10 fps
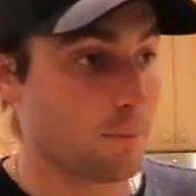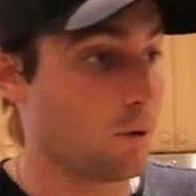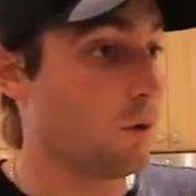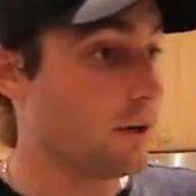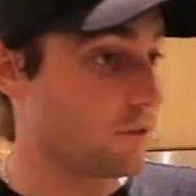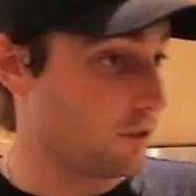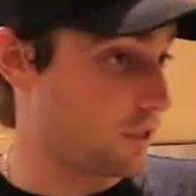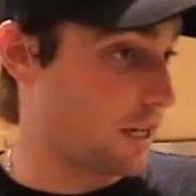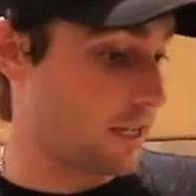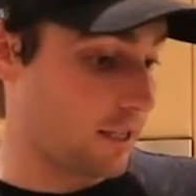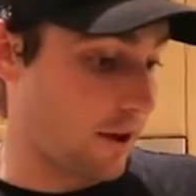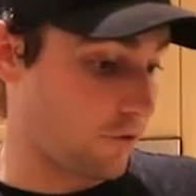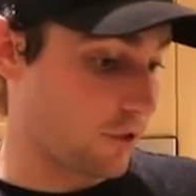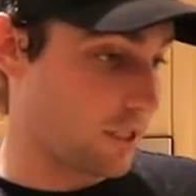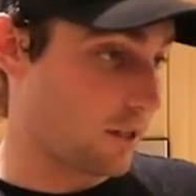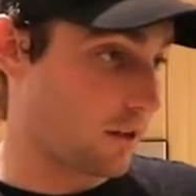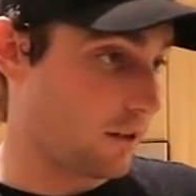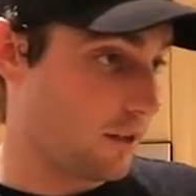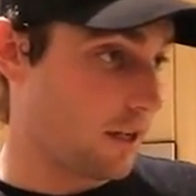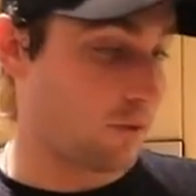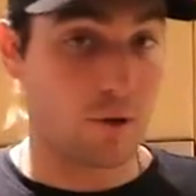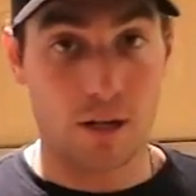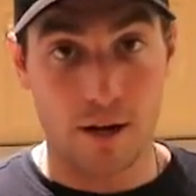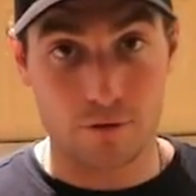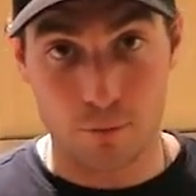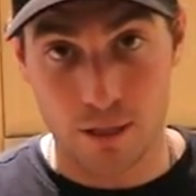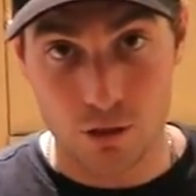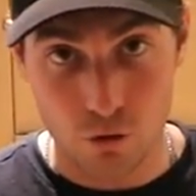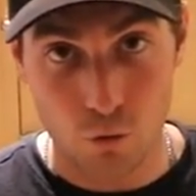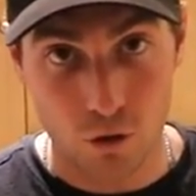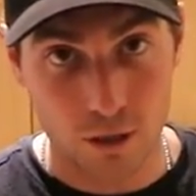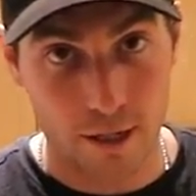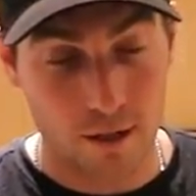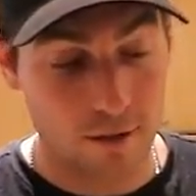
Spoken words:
but one of you is getting that for dinner, and we're going to have to make two more later.